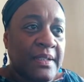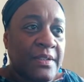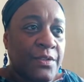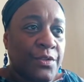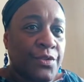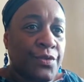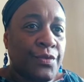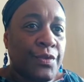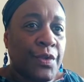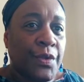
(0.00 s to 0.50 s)

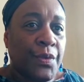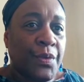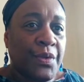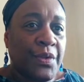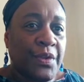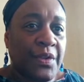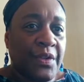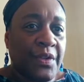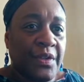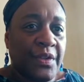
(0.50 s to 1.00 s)

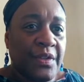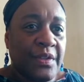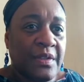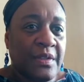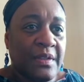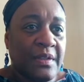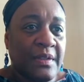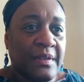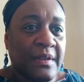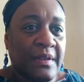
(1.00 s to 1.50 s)
truth,
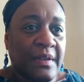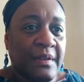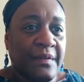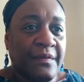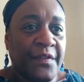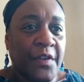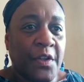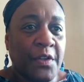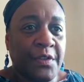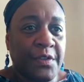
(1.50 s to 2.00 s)

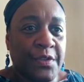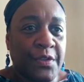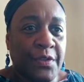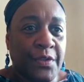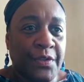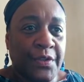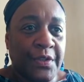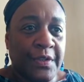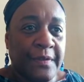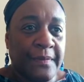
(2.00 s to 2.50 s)

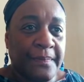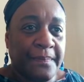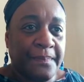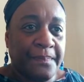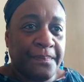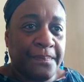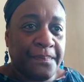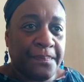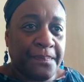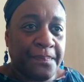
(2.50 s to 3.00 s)
falsehood,
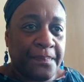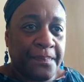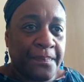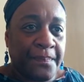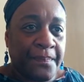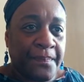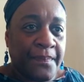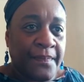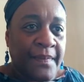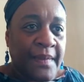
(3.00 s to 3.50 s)

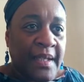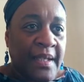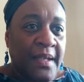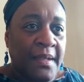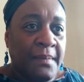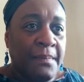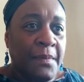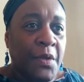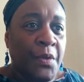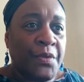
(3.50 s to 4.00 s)

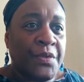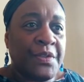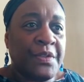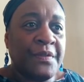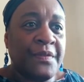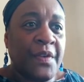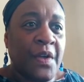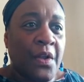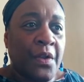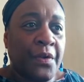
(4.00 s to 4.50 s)
and most
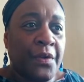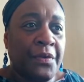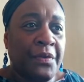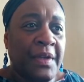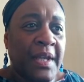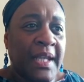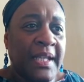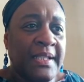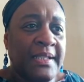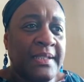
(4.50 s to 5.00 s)
of all,
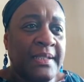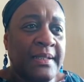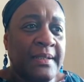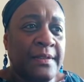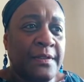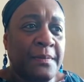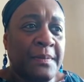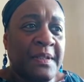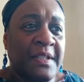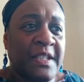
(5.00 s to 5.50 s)
creating
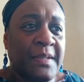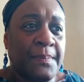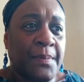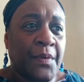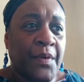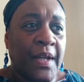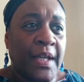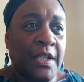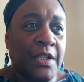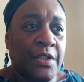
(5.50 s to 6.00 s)
some
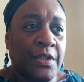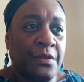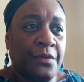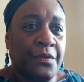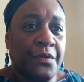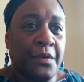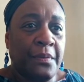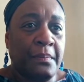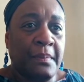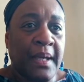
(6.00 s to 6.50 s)
inspiration
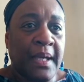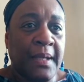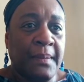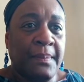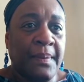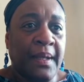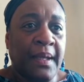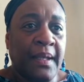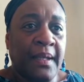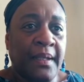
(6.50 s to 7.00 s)
from my
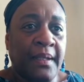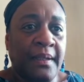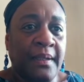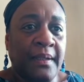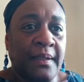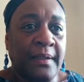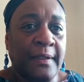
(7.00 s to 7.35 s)
pain.